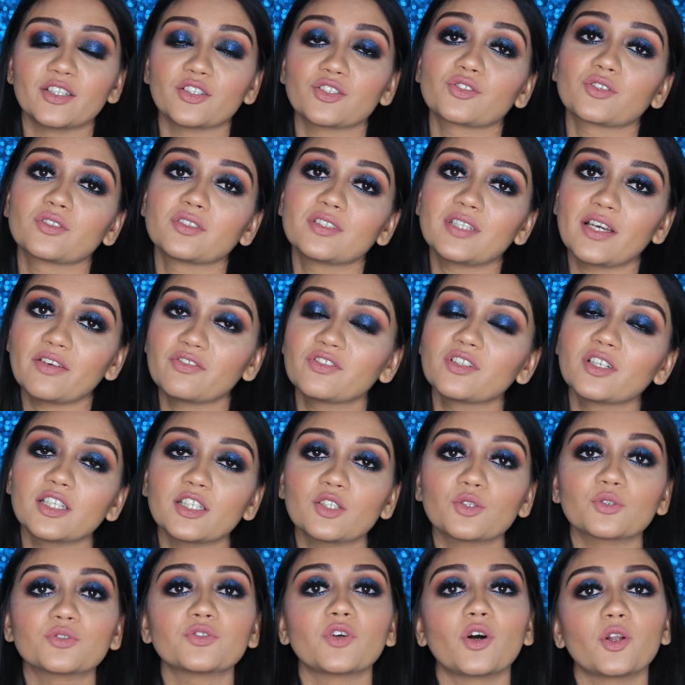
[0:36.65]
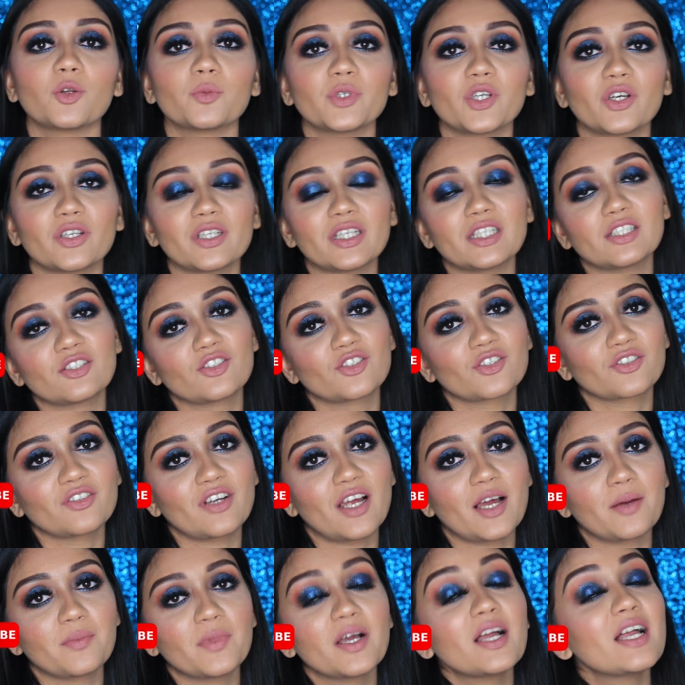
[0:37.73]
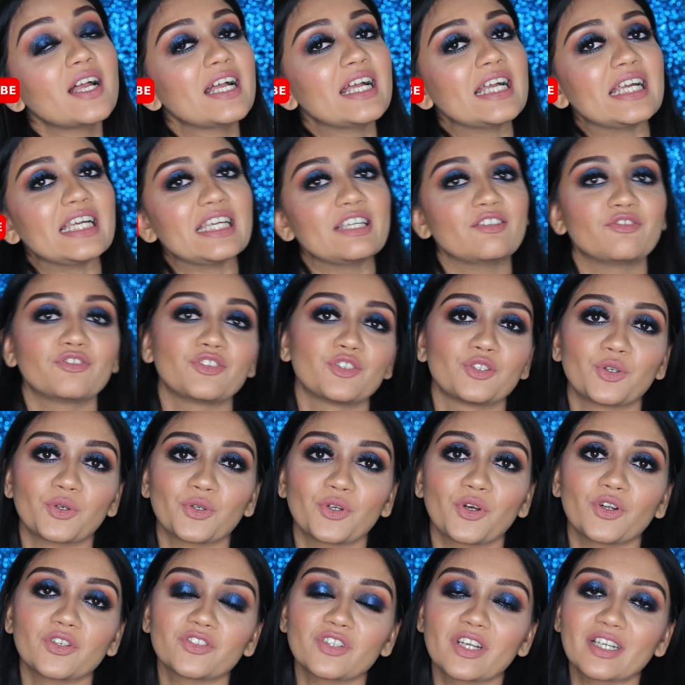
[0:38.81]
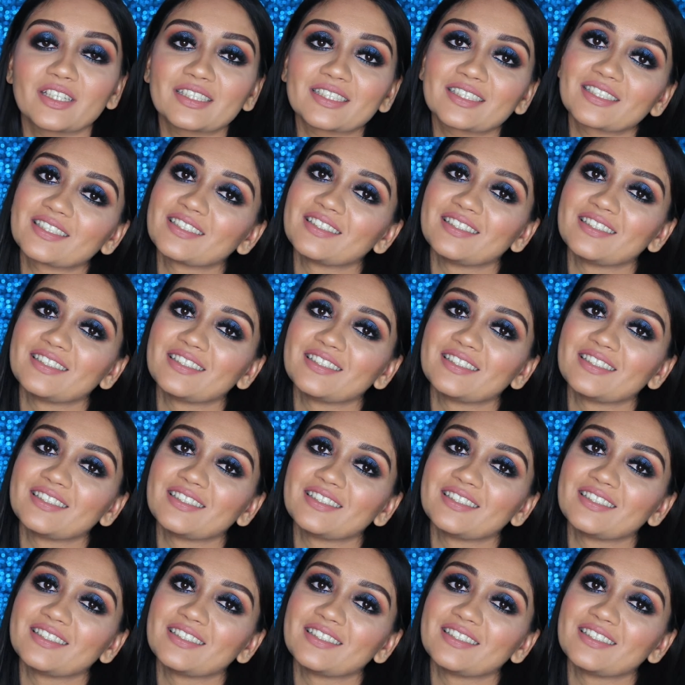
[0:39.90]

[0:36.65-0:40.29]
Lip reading: So definitely do follow me on Instagram if you don't already.